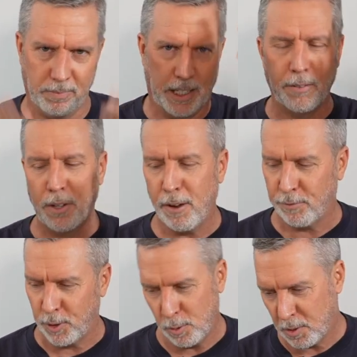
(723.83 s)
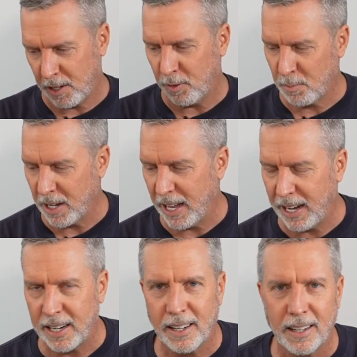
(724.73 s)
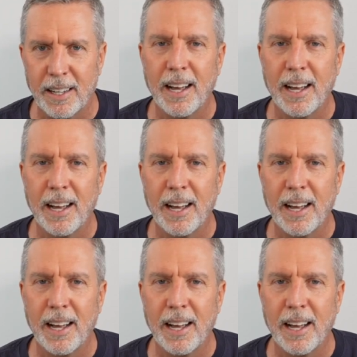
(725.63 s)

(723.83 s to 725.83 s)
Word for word: gives off fumes, giving me a headache.